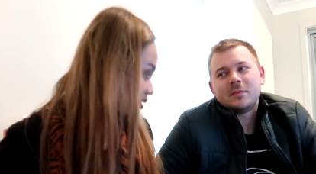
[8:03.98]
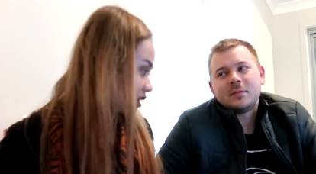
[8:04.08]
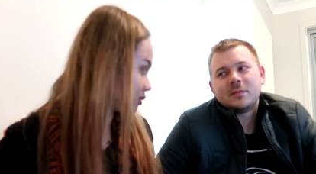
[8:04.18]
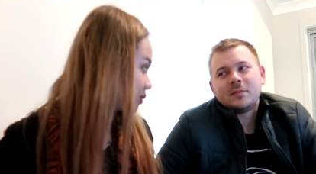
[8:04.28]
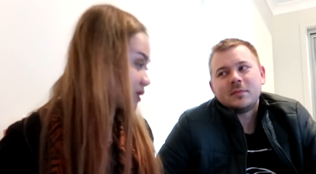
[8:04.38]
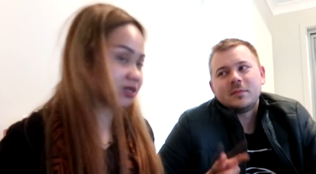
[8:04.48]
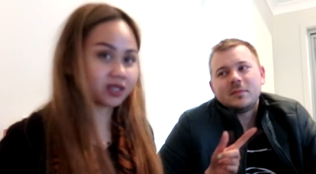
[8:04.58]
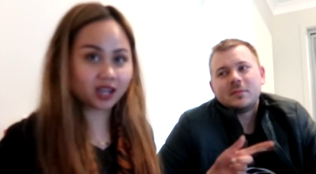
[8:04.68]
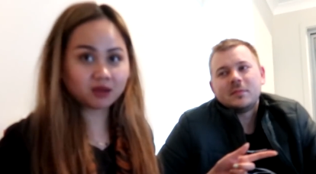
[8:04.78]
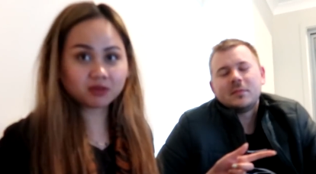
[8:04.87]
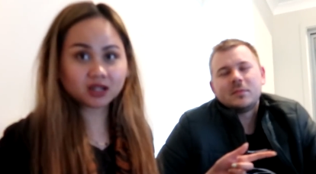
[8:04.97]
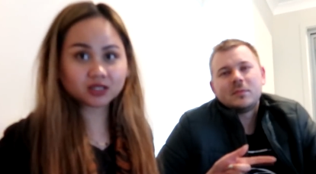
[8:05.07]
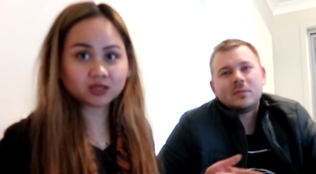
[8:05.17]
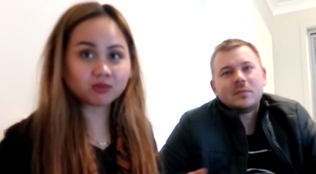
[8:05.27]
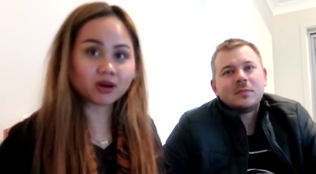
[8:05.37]
Speaker 1: today we went to Kmart
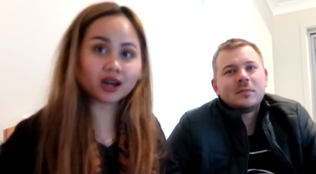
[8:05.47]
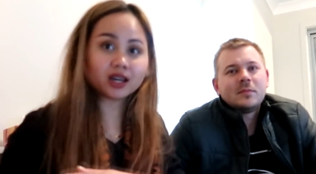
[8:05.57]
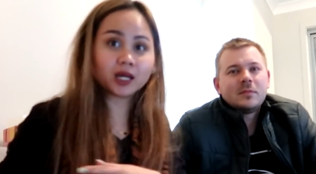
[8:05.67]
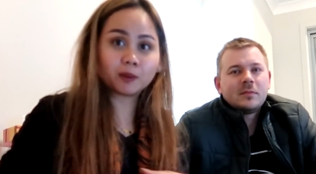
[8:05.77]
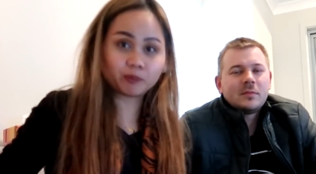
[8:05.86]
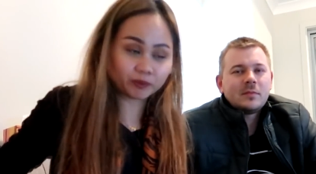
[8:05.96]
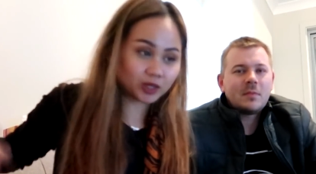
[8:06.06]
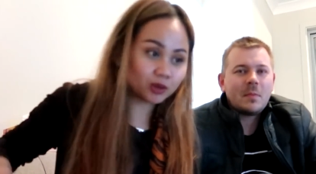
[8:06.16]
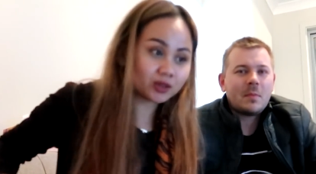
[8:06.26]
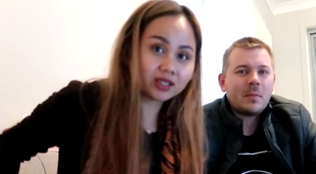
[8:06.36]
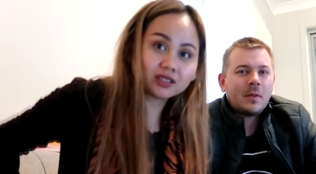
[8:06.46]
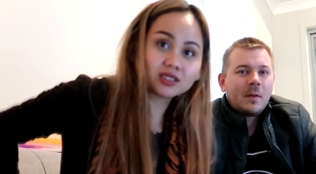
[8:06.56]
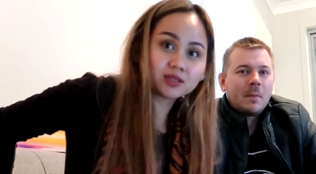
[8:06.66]
to buy Lucas'